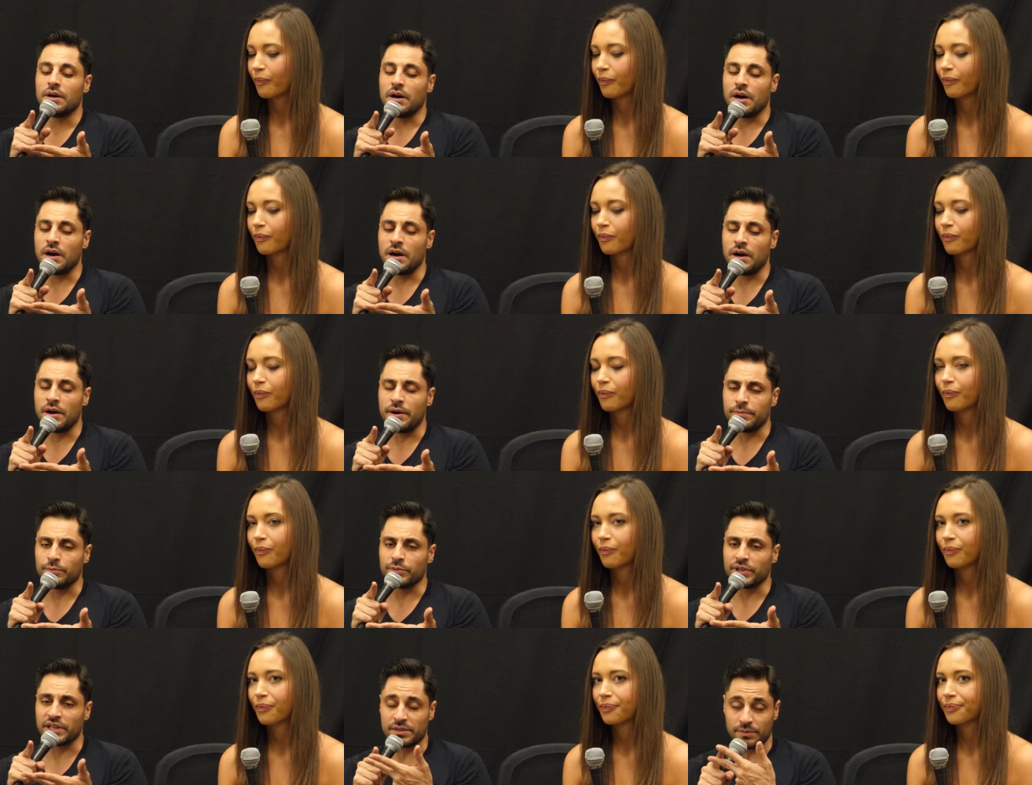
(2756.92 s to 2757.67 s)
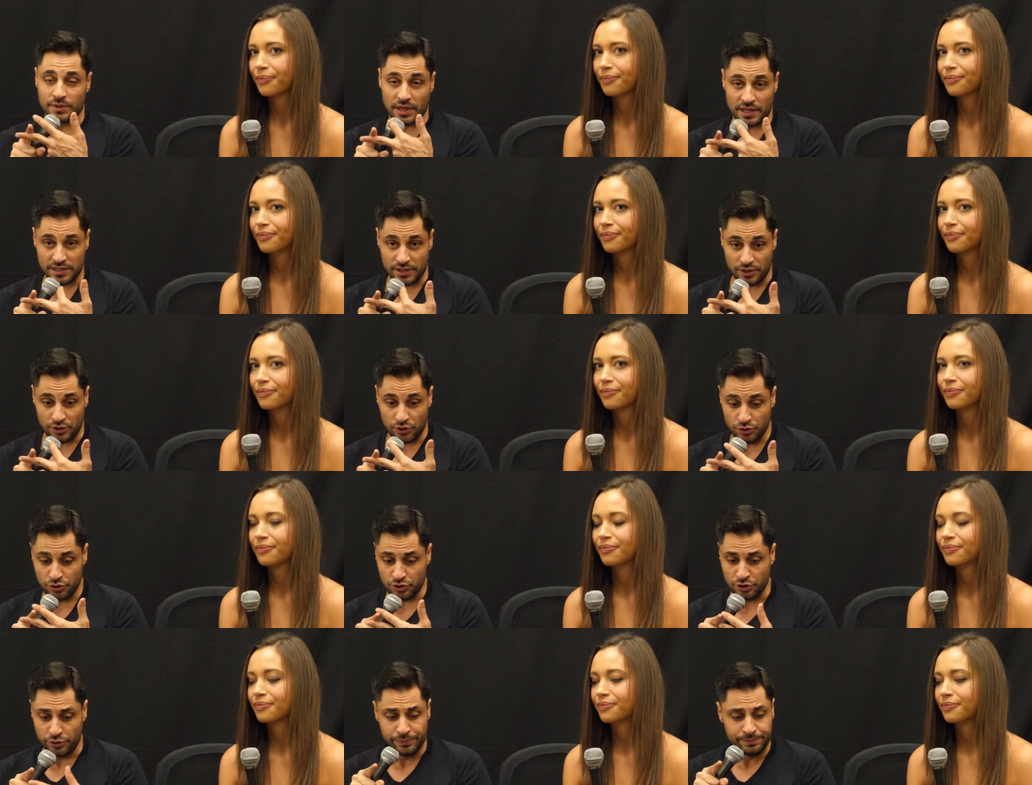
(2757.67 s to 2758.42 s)
Speaker 1: Um, we got some content on
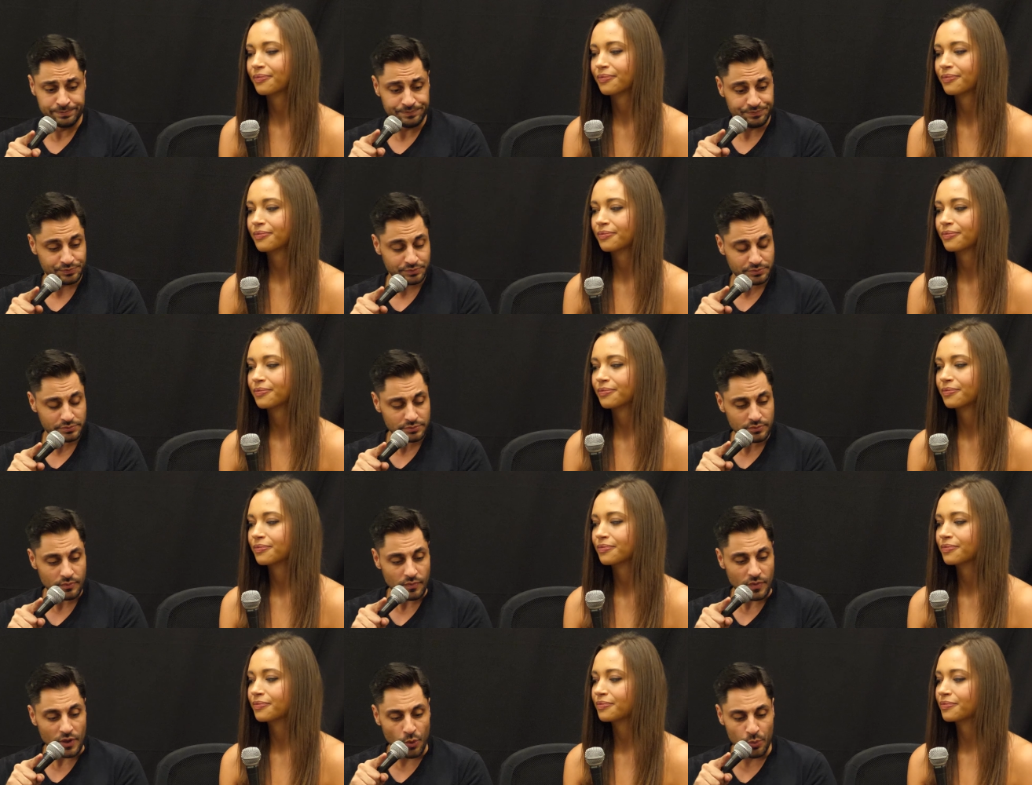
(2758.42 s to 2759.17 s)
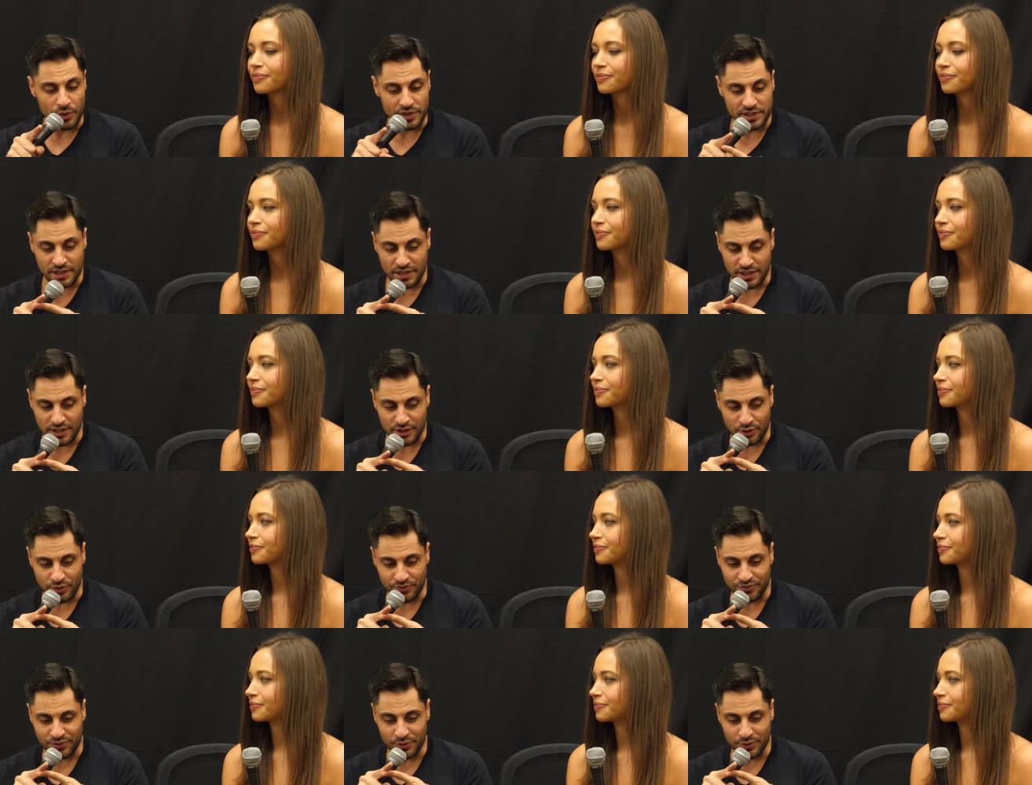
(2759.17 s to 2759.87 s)
YouTube we did a little